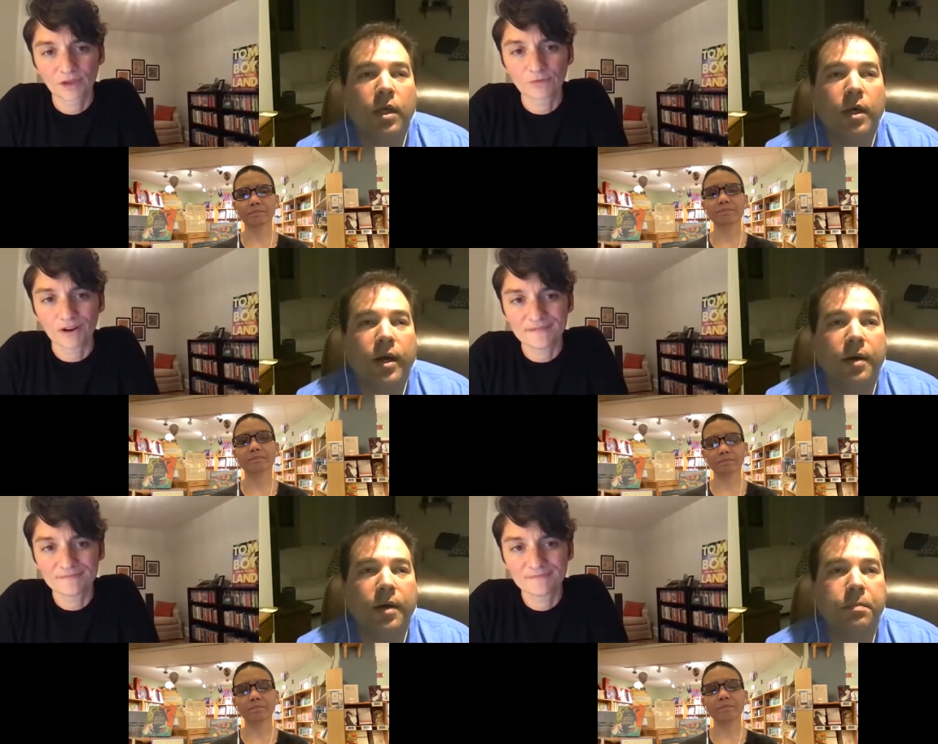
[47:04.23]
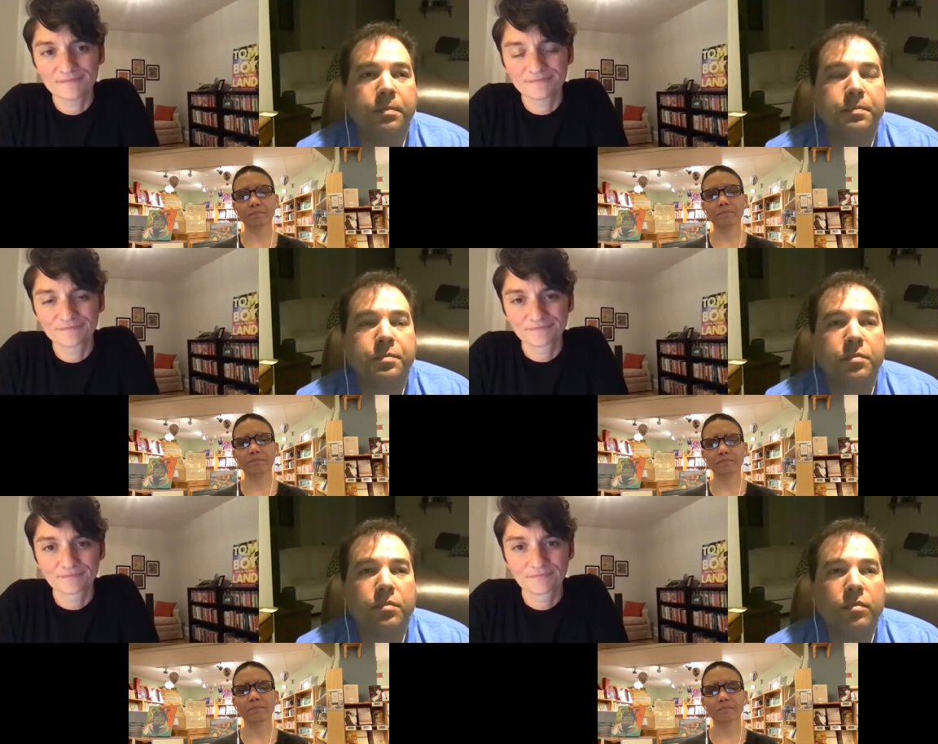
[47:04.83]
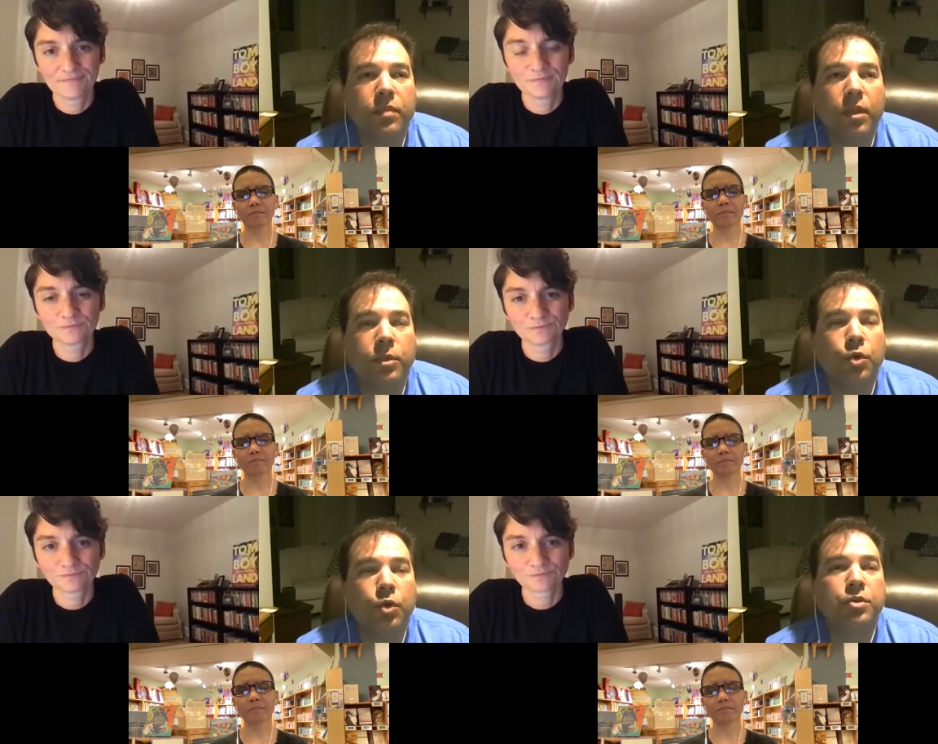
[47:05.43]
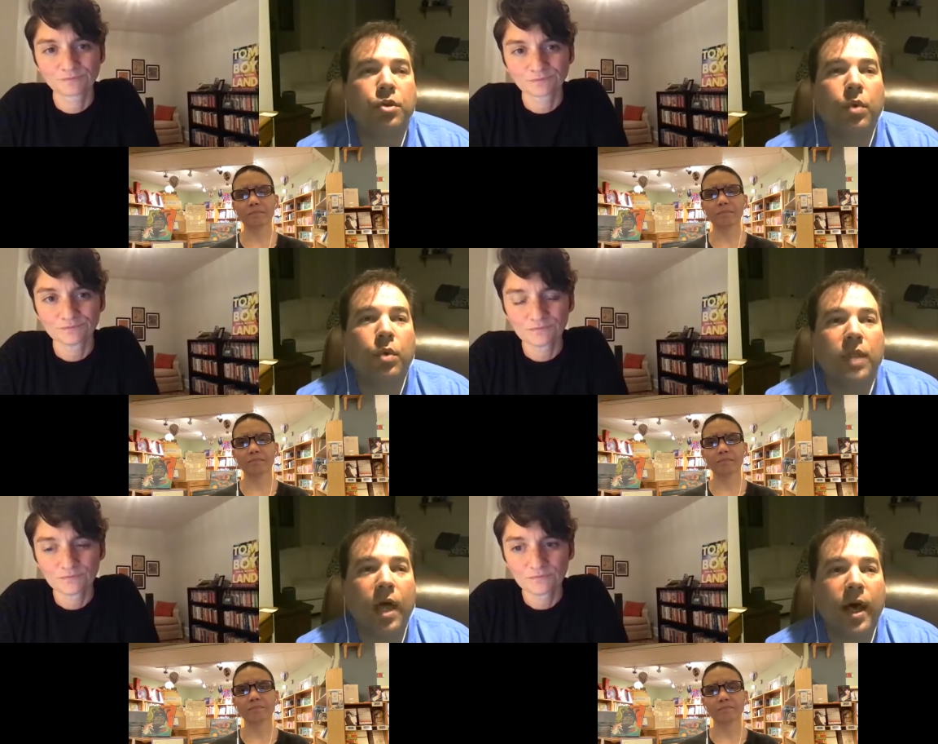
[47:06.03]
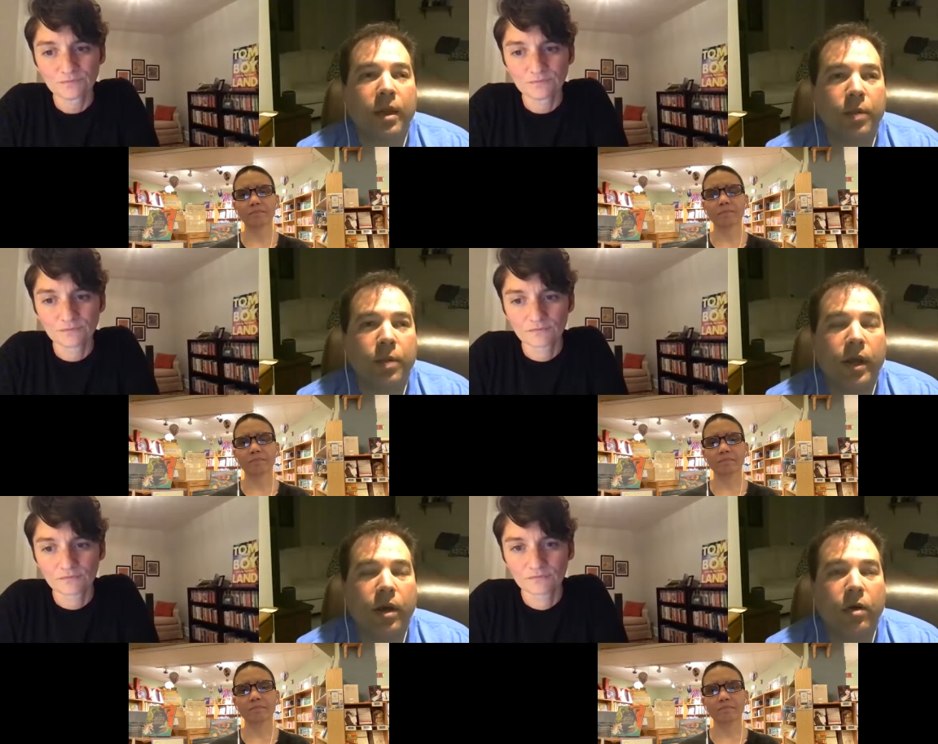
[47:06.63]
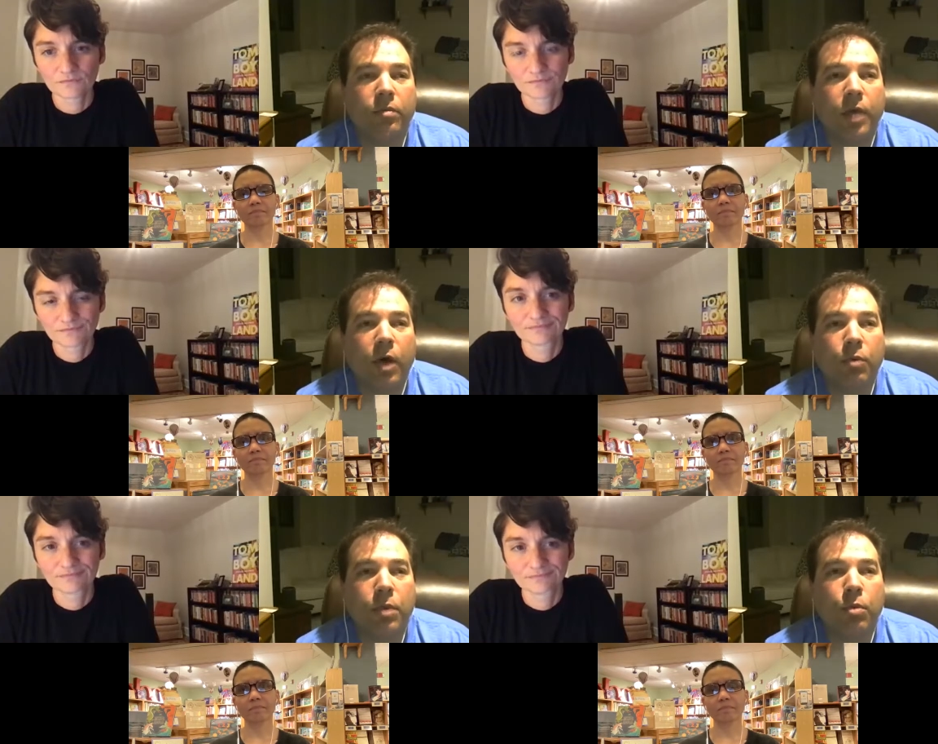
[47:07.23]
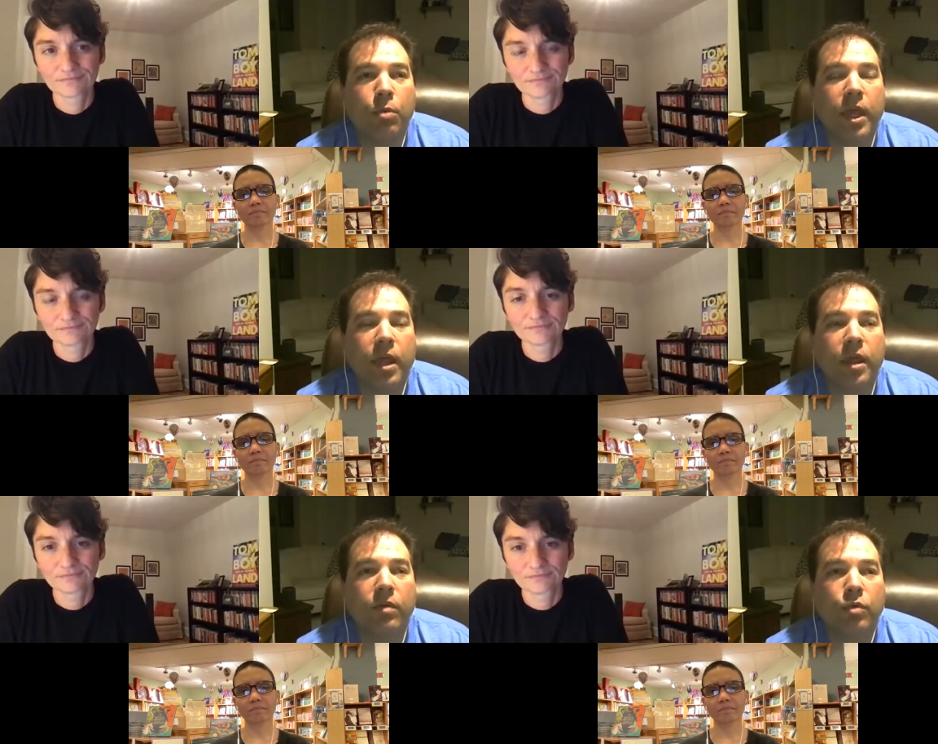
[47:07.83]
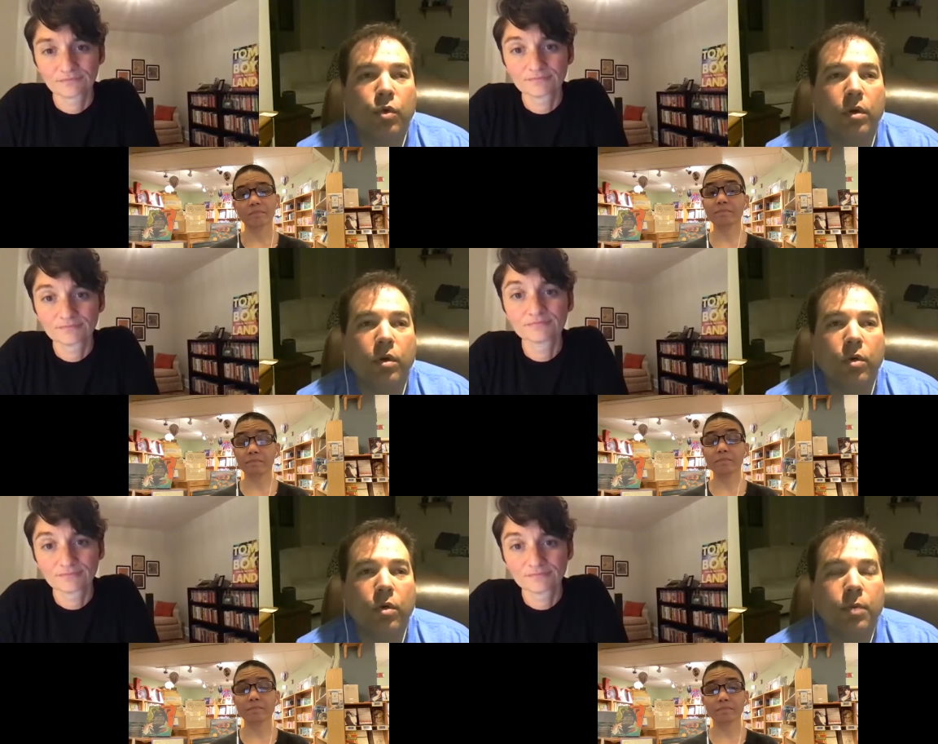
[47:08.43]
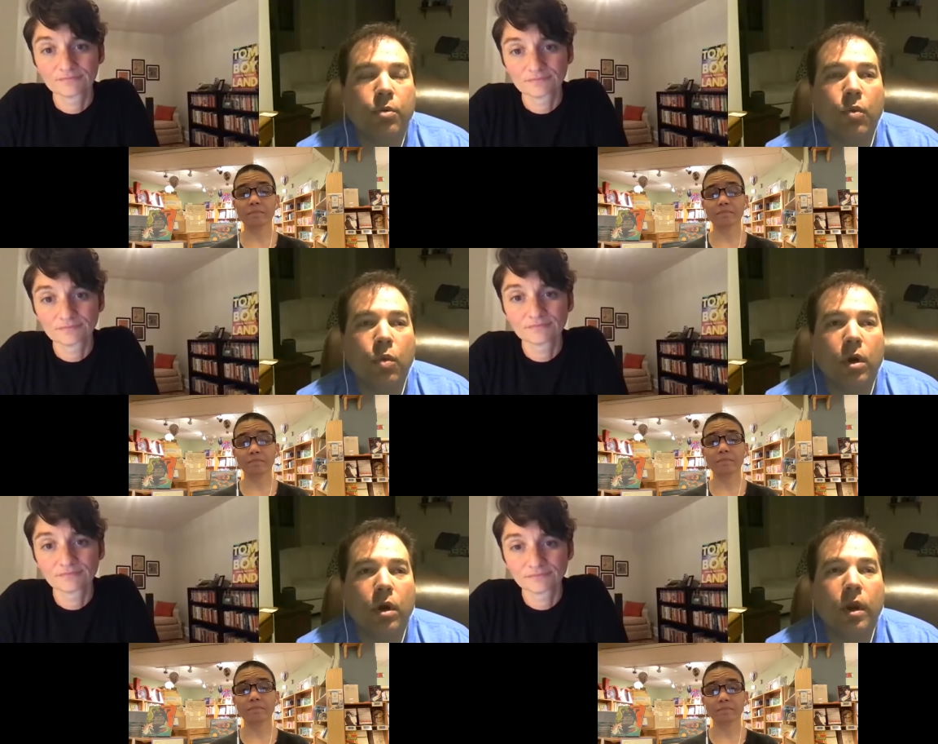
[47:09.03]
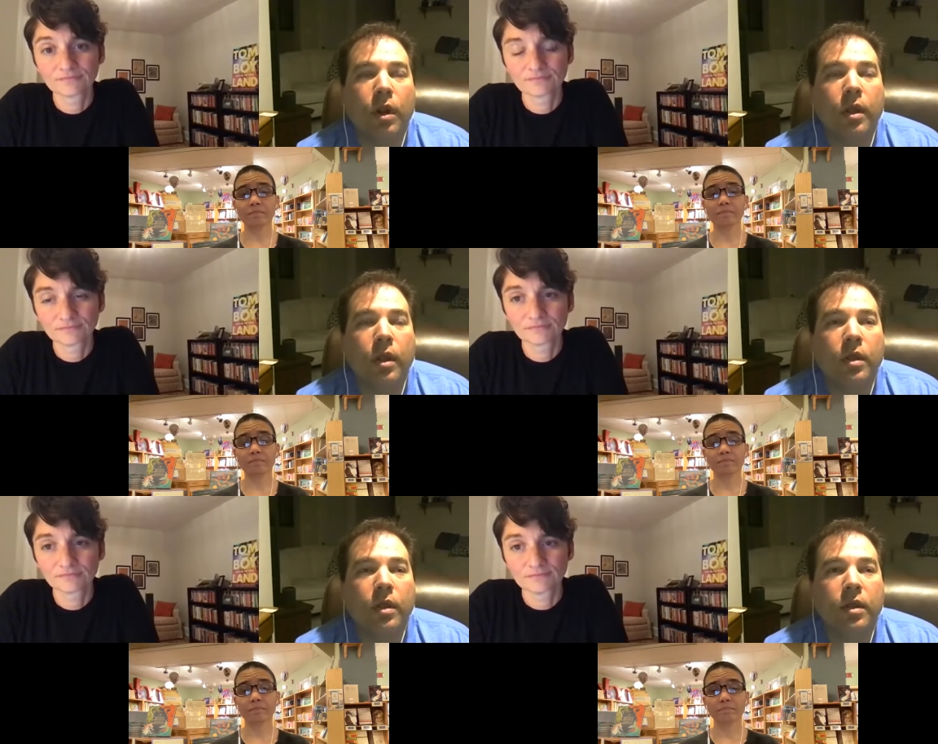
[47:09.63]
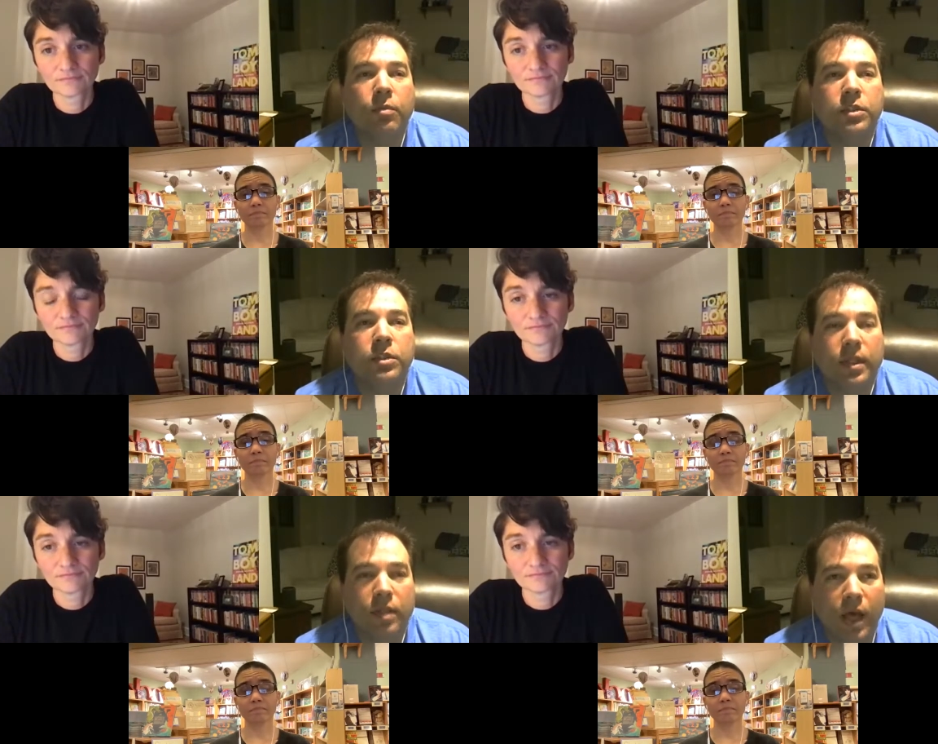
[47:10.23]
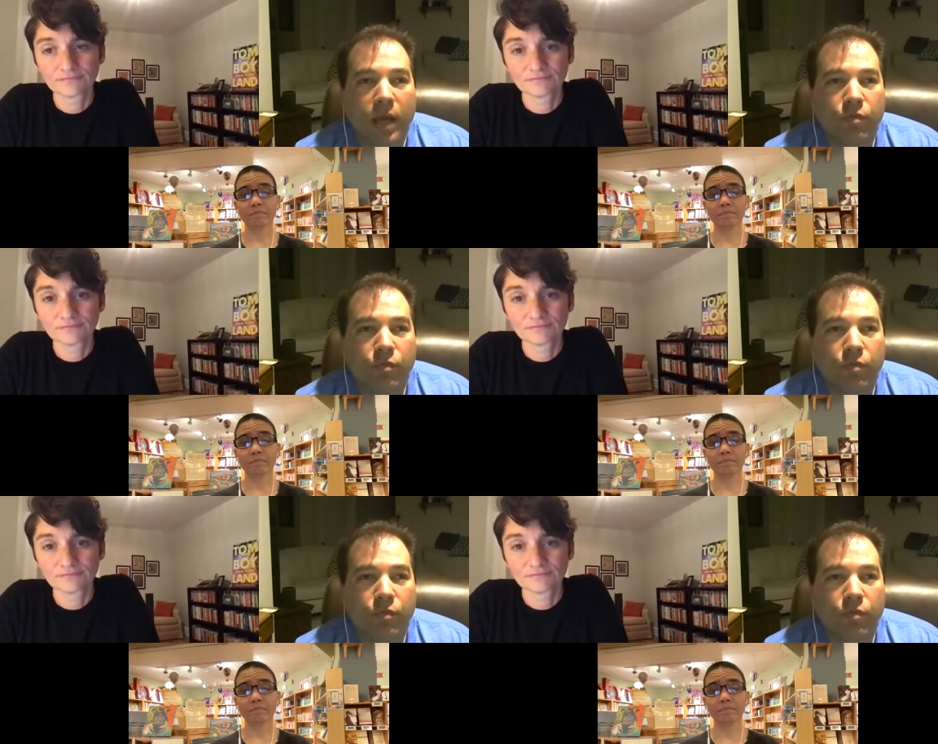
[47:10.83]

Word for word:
Speaker 1: Right. Um, but you also don't want to lie about how how people behaved or or people were. That's mm-hmm. that line